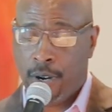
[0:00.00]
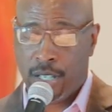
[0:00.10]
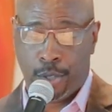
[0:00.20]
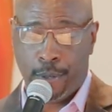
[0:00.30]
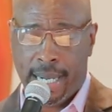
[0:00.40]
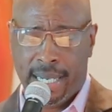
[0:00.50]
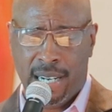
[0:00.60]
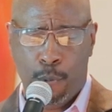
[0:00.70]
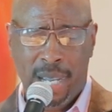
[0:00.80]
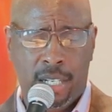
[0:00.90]
frustrated
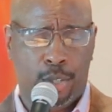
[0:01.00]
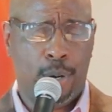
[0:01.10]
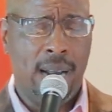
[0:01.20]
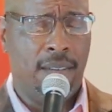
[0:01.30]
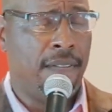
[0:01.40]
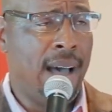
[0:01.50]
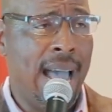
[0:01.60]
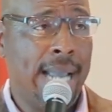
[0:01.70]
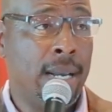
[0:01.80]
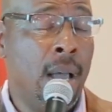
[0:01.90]
and we can try to
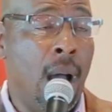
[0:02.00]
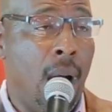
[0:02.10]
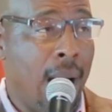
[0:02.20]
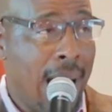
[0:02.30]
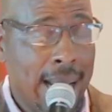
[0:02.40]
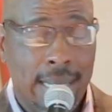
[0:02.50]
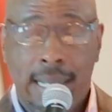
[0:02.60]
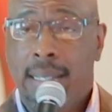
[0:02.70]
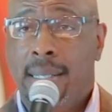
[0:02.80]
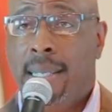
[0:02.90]
find our
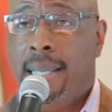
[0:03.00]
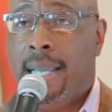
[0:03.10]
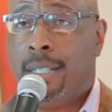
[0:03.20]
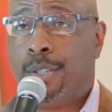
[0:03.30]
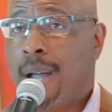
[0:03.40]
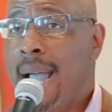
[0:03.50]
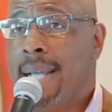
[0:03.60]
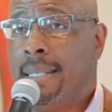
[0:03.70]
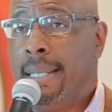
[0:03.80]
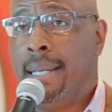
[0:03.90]
identity and
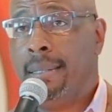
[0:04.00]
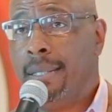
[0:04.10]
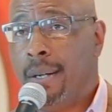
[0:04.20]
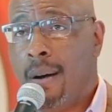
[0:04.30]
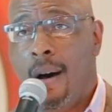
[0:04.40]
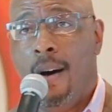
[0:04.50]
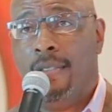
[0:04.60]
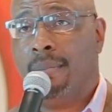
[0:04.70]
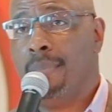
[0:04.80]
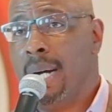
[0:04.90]
trying to get you know
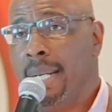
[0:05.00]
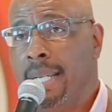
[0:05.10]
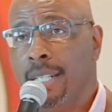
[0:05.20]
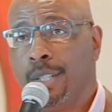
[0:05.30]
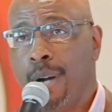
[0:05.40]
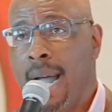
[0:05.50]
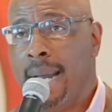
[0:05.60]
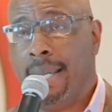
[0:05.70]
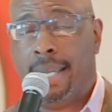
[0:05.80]
all the money and trying